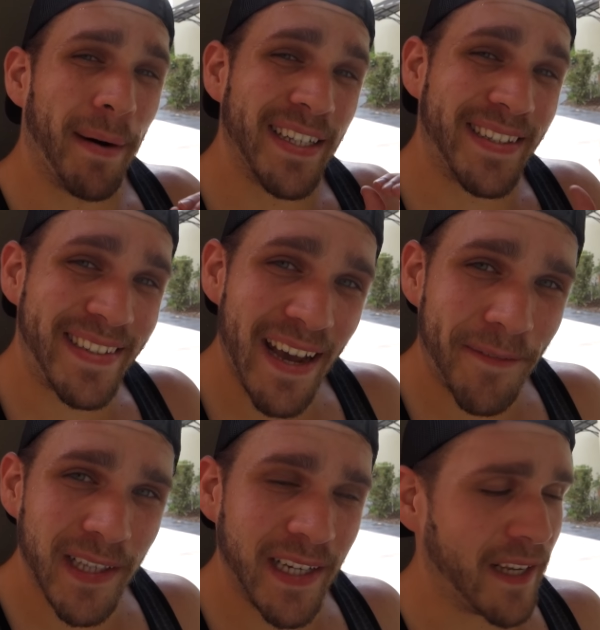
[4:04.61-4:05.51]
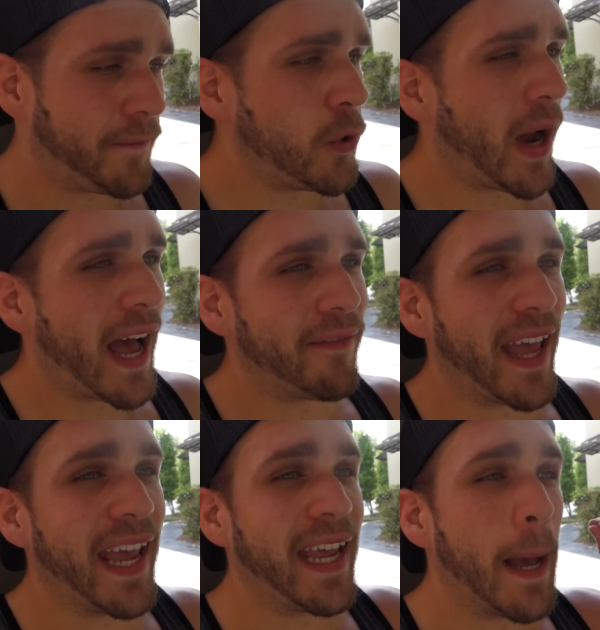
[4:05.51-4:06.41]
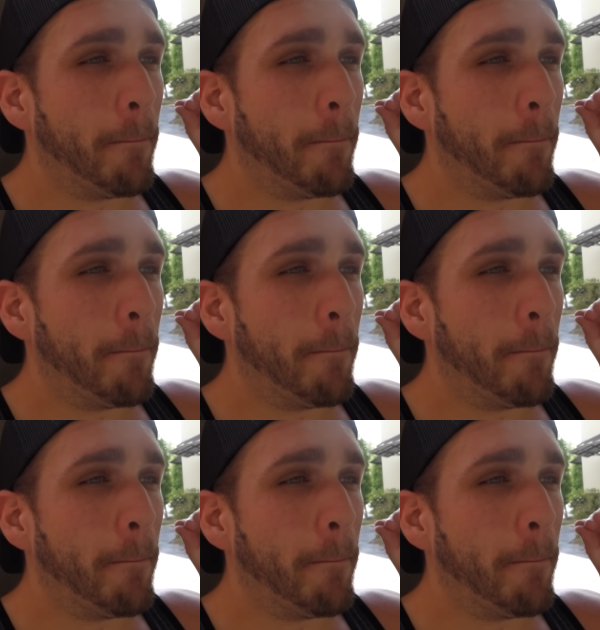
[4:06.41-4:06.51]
But definitely, if you have a